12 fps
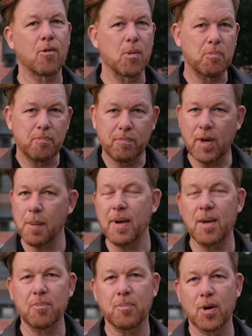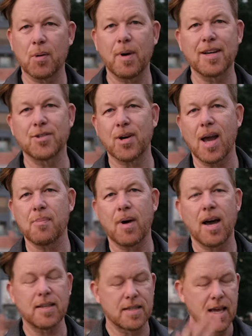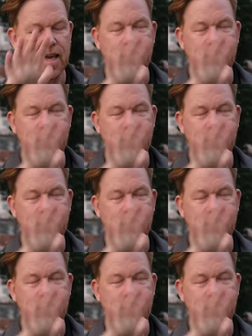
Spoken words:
We come in, put them on tripods,